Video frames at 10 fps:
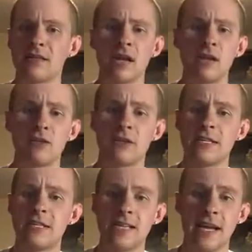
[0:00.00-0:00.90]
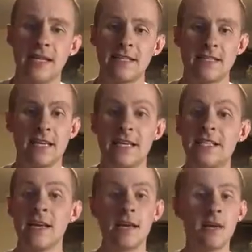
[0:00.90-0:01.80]
countries, states,
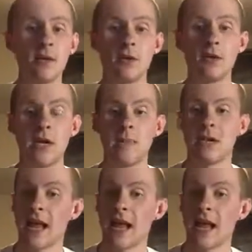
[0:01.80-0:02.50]
cities, you name it.